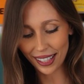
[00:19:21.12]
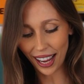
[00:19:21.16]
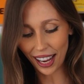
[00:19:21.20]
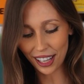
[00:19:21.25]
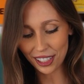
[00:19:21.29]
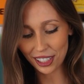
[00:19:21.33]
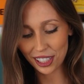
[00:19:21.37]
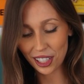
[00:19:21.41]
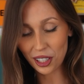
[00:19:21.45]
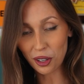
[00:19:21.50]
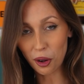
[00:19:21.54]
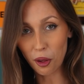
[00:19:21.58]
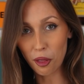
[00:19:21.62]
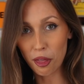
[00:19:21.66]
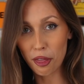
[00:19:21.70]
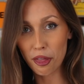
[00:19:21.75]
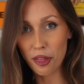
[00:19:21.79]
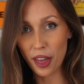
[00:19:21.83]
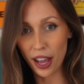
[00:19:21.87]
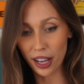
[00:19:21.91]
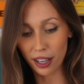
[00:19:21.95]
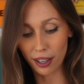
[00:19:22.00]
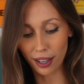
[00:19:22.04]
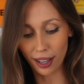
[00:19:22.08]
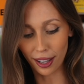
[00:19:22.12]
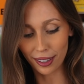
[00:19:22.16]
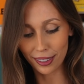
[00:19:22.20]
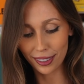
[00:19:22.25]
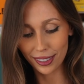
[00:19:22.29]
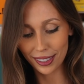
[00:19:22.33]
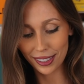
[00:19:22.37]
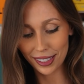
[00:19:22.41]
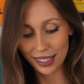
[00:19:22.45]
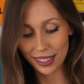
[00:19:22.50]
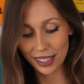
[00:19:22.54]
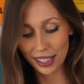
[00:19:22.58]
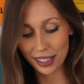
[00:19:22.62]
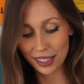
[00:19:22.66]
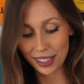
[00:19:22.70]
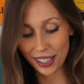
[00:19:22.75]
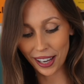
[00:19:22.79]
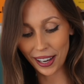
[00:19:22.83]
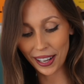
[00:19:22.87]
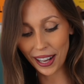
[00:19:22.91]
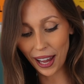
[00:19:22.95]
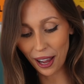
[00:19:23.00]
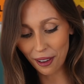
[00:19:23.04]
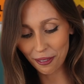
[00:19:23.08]
actually got thicker since
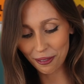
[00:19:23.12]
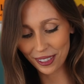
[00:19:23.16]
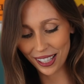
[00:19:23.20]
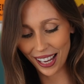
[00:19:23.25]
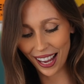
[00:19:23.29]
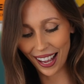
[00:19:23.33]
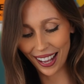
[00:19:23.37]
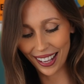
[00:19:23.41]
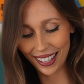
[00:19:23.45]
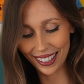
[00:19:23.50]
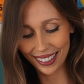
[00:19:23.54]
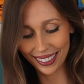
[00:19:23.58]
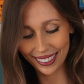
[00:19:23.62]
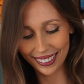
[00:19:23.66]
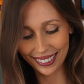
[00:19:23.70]
I left it.